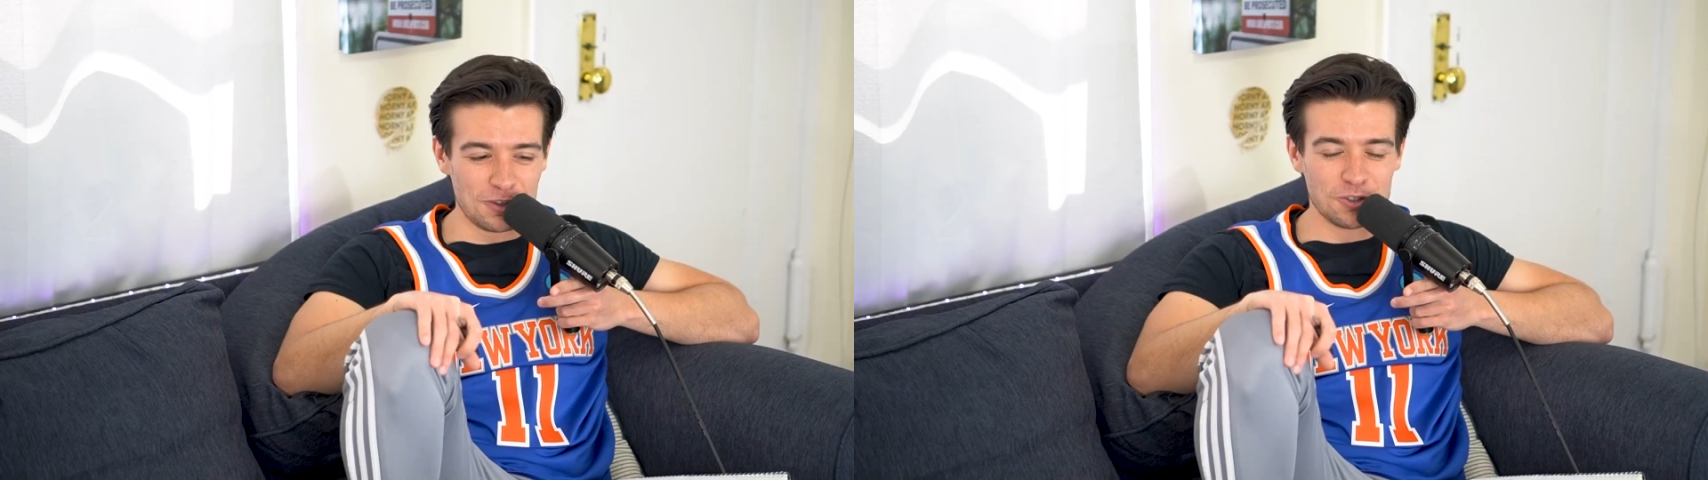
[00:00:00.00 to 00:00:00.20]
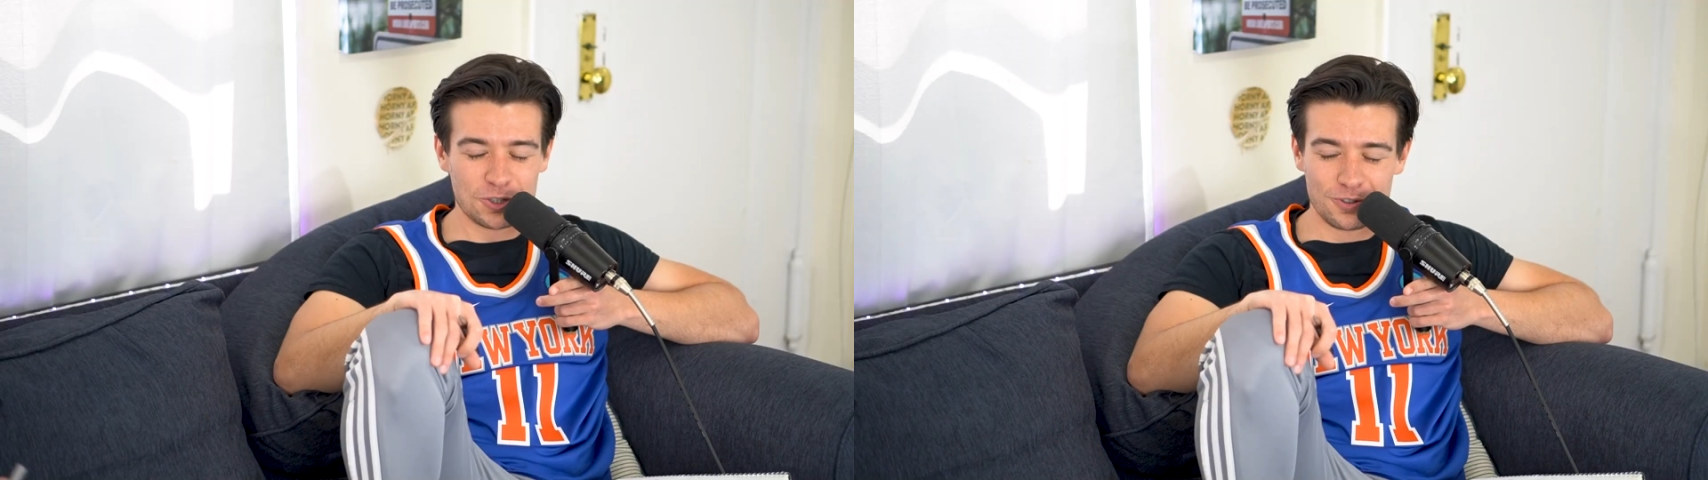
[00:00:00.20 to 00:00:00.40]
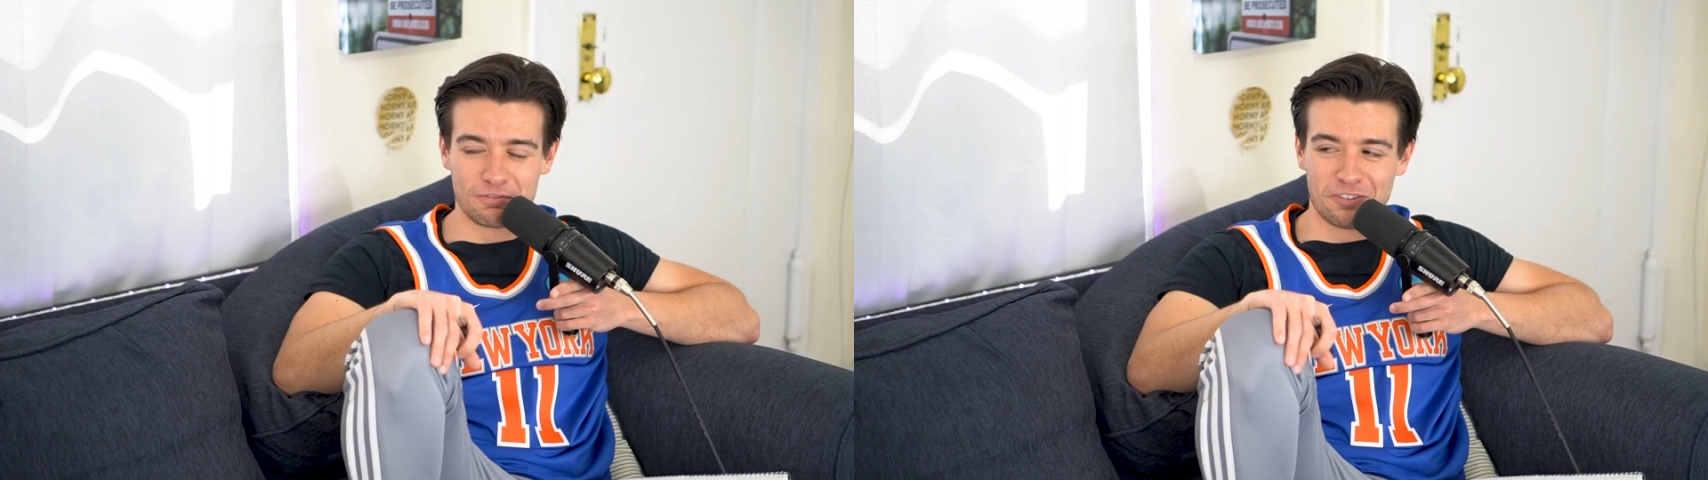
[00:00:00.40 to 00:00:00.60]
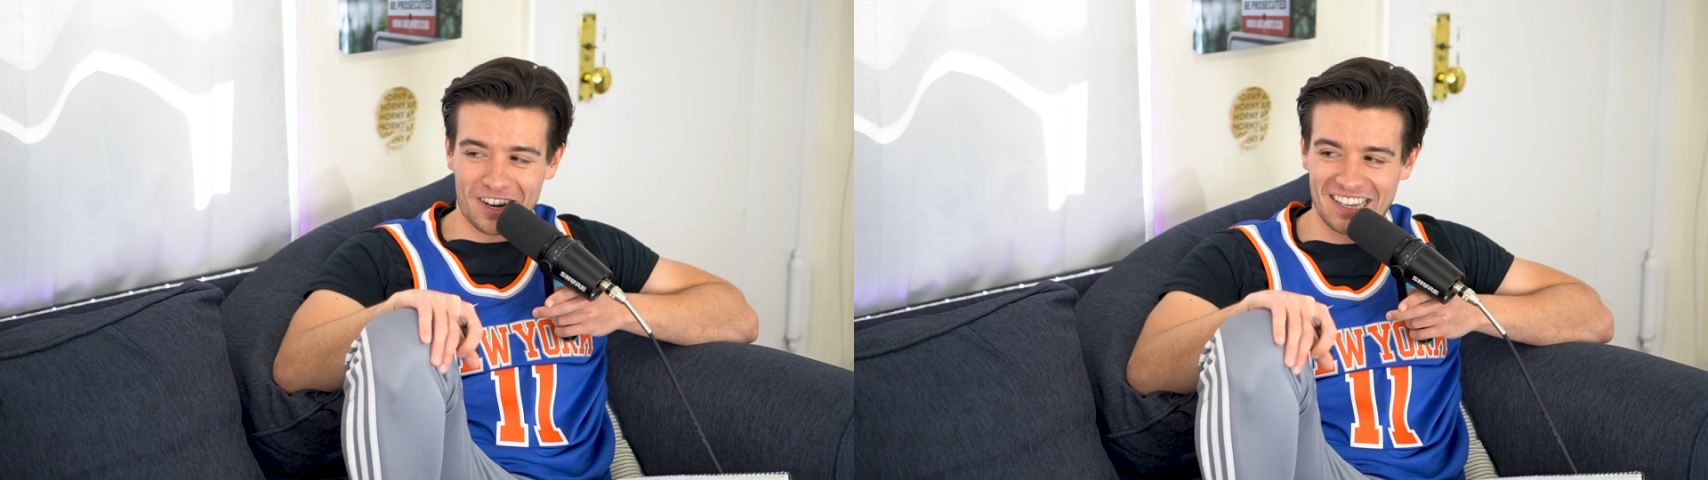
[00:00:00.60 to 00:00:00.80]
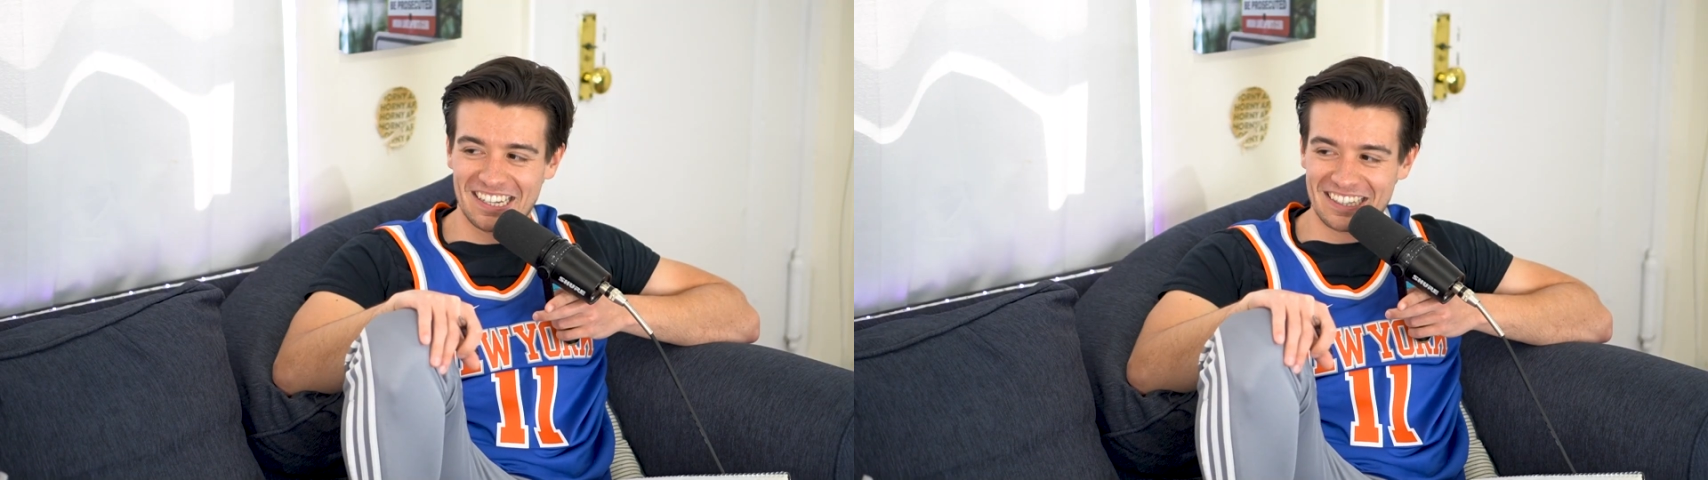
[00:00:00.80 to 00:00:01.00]
you choose
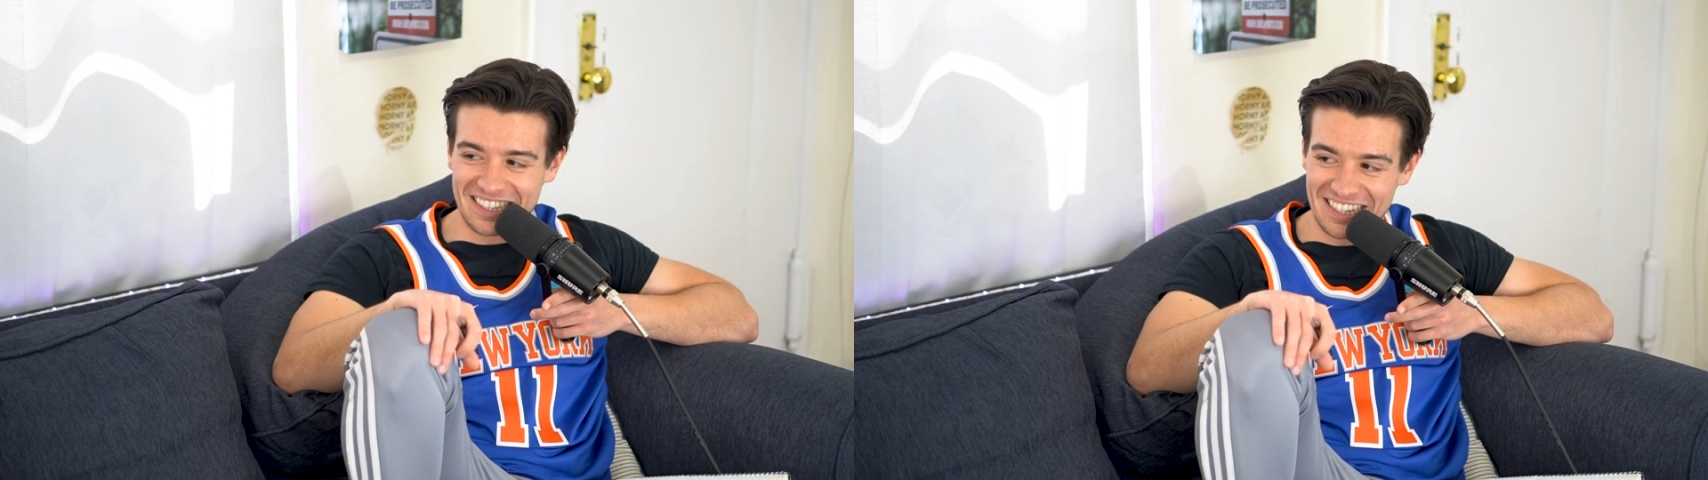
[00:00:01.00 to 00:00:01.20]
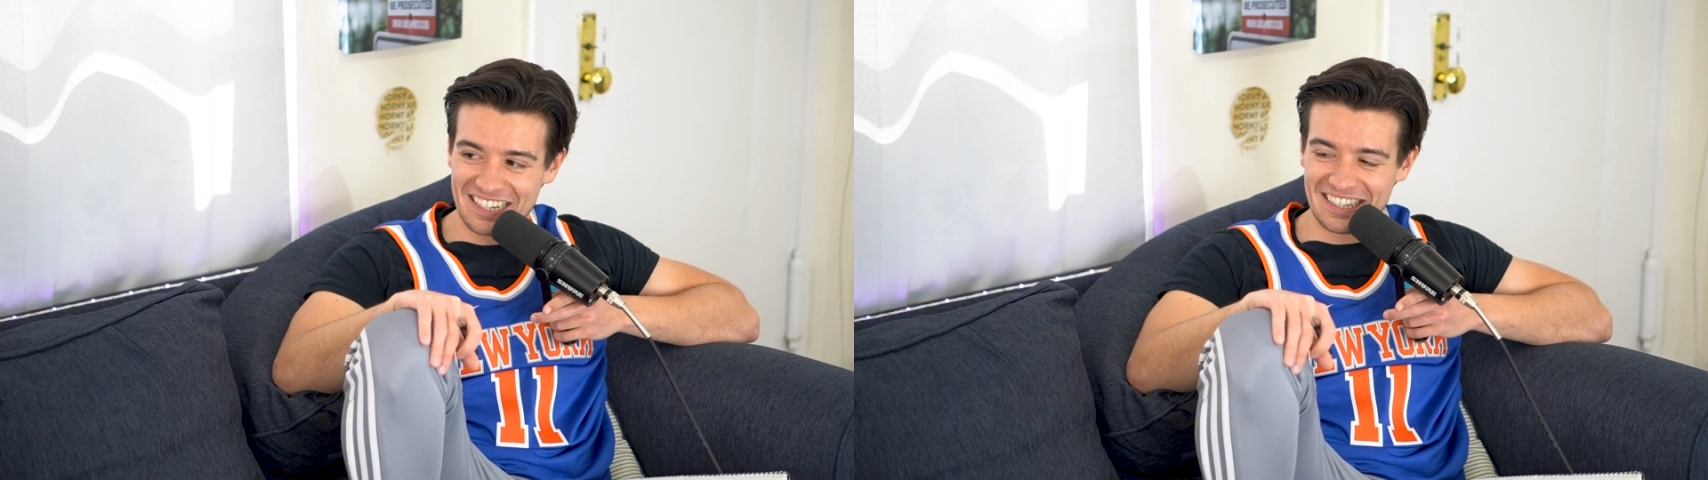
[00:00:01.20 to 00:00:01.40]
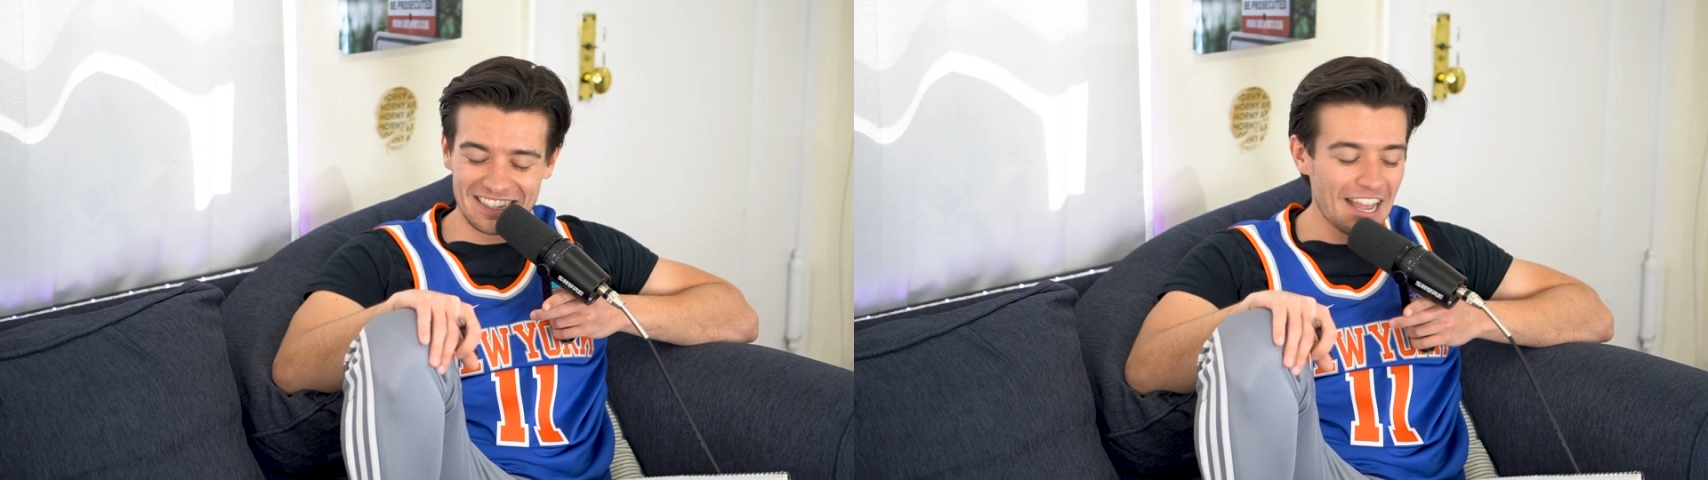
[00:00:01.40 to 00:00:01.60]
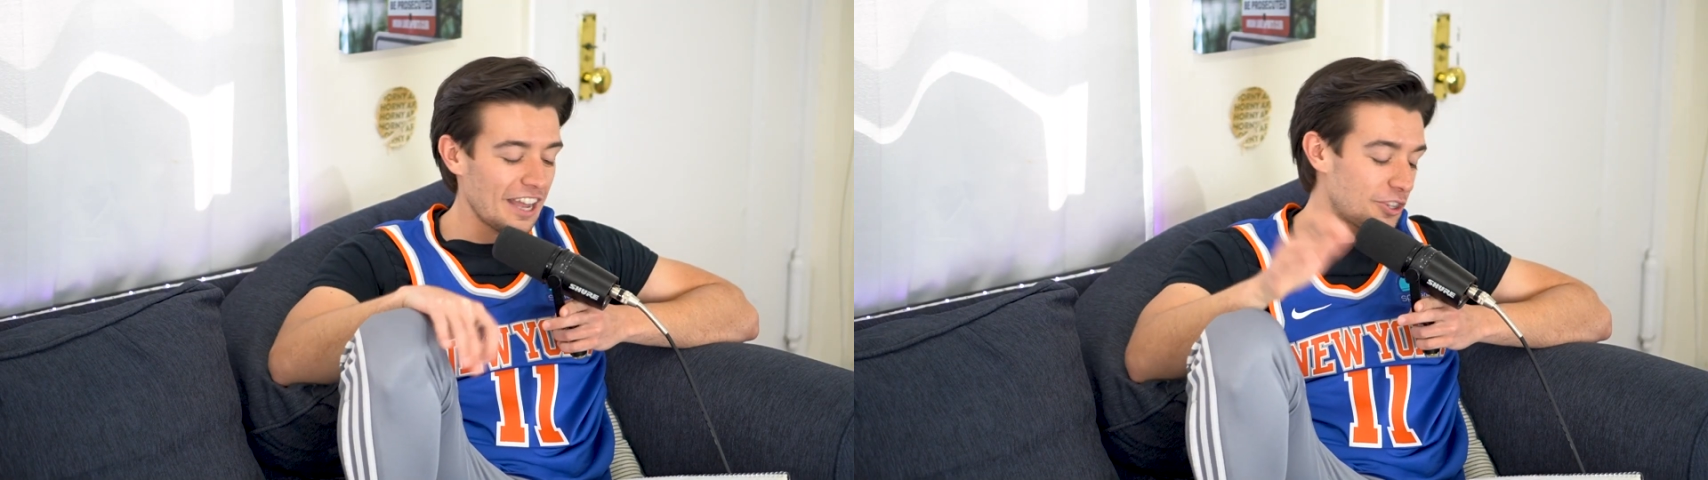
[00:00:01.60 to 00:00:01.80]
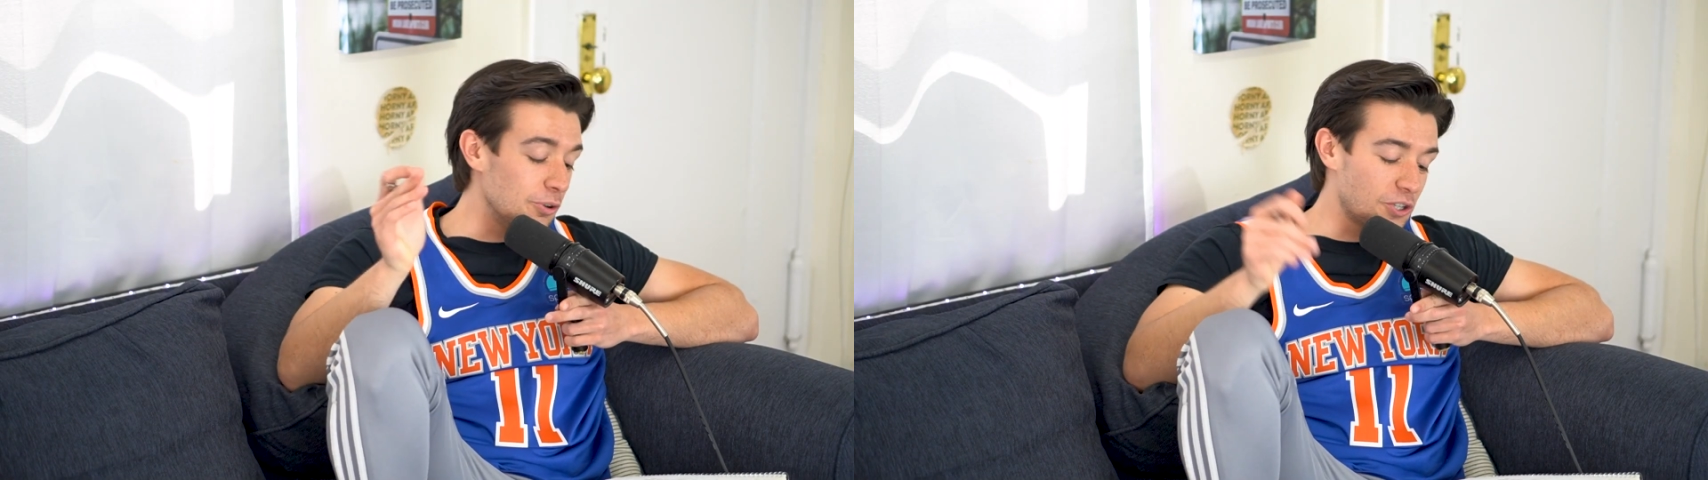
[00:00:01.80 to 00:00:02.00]
fucking Indeed,
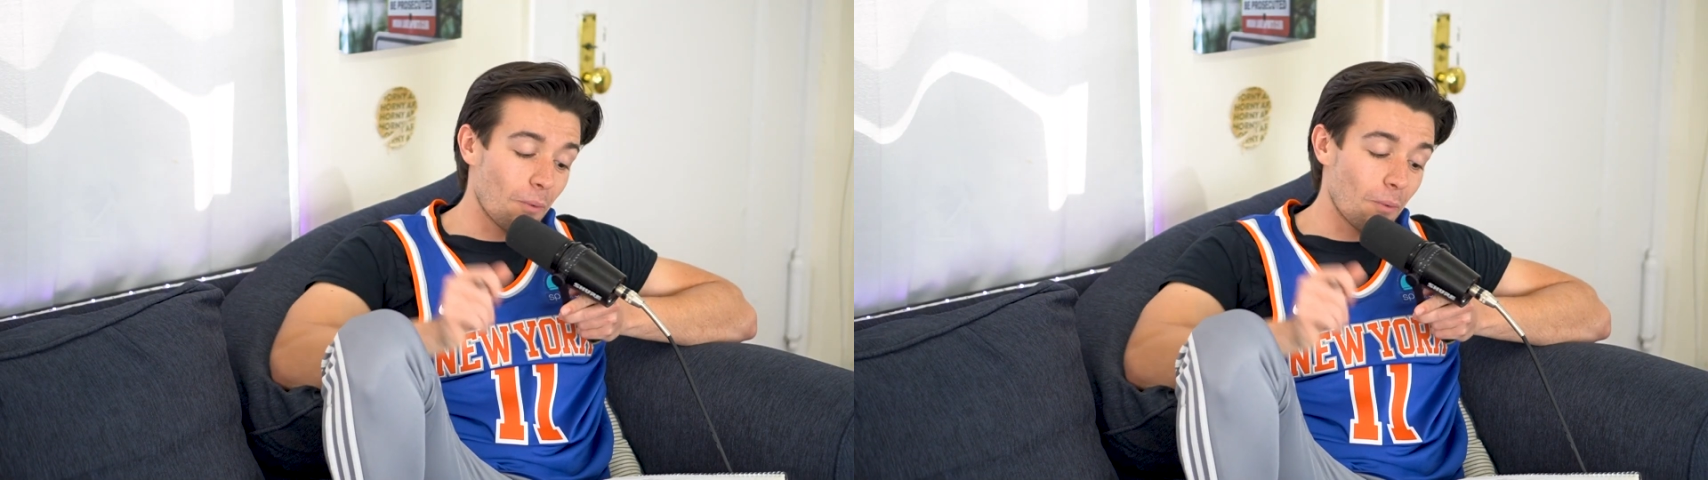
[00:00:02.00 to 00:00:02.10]
do what you